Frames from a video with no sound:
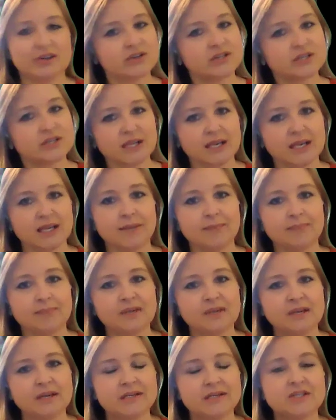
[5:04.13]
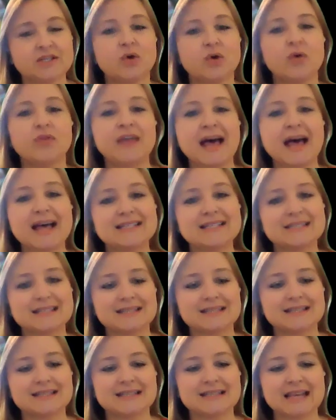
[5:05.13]
your skin. So that's an
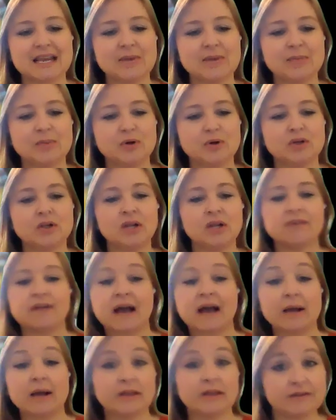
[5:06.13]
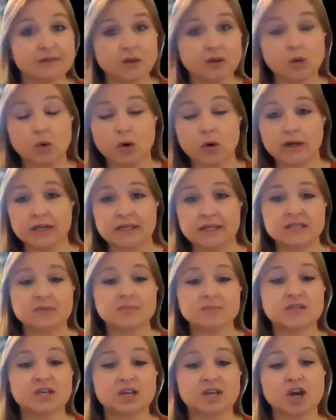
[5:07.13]
example of how living
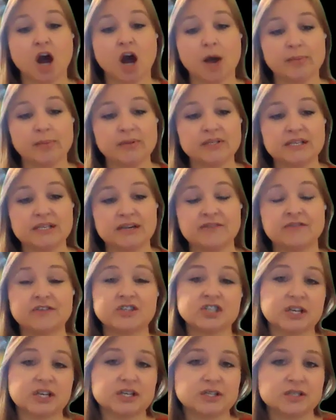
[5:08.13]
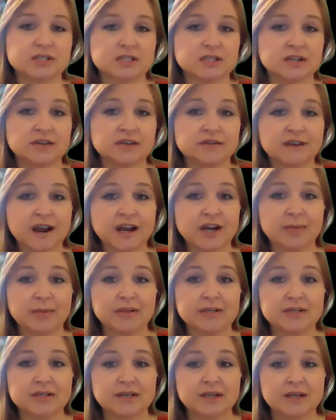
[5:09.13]
organisms can compensate for changes in the
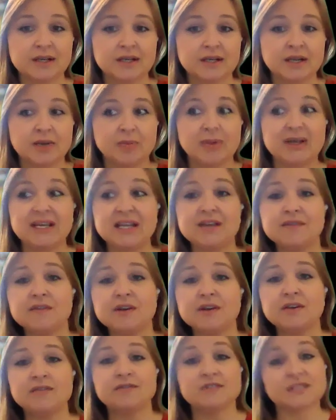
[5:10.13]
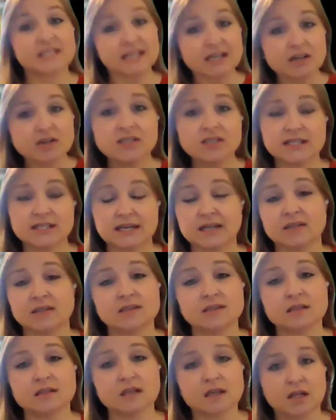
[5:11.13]
environment. But even
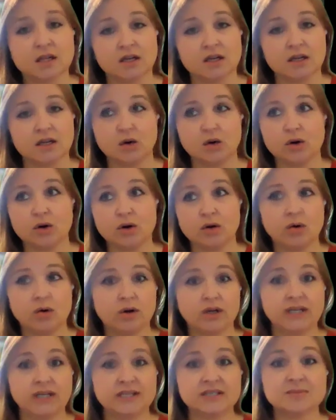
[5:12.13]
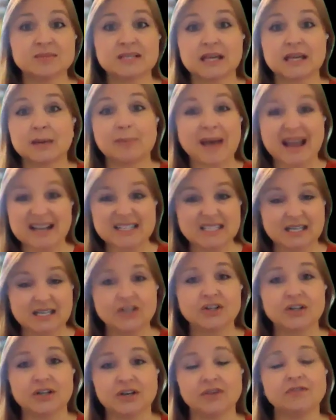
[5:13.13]
single-celled organisms like
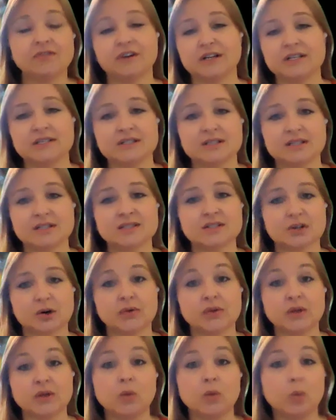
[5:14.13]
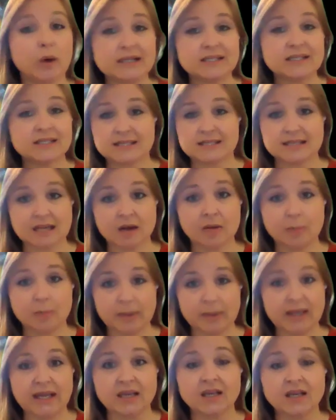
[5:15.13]
bacteria, for instance, are only one cell
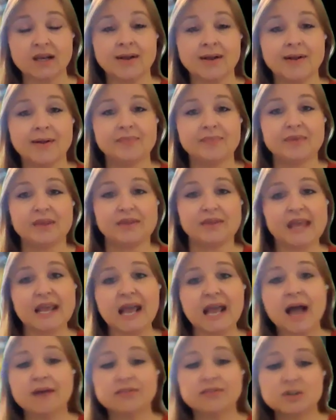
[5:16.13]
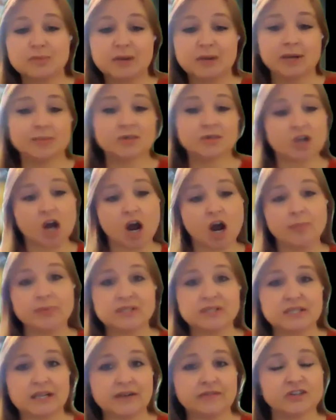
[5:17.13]
big. They have to be able to
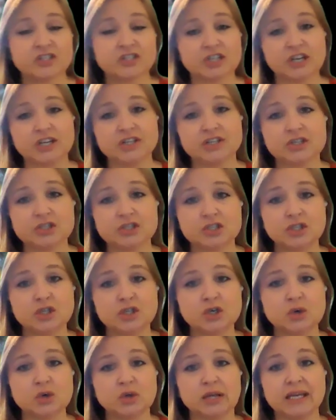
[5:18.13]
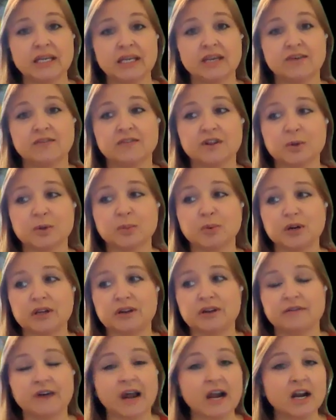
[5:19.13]
compensate for changes too. Like if they're put in
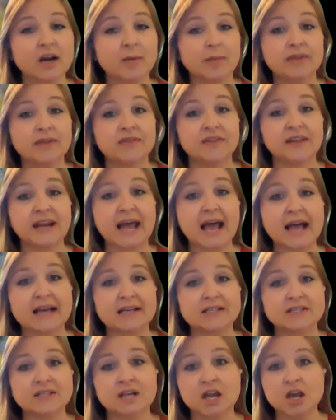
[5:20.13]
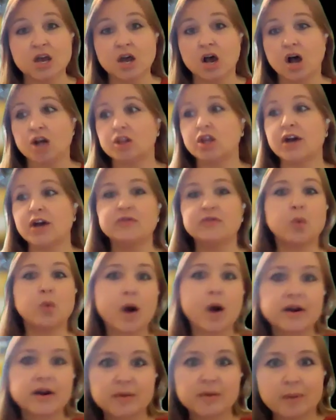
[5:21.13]
an environment that has a lot of
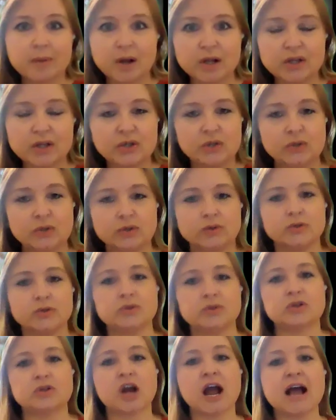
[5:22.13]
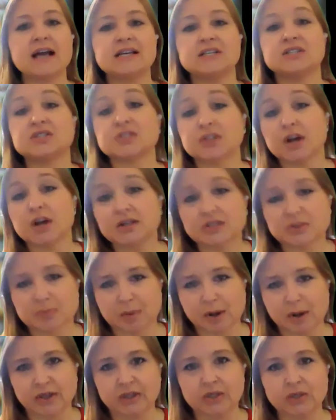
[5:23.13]
water molecules or high salt
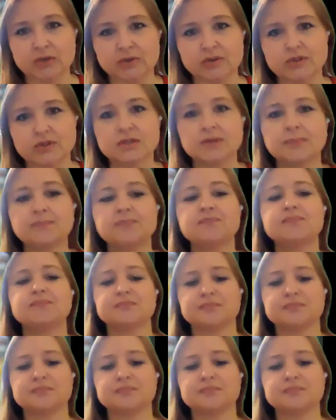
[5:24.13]
molecules,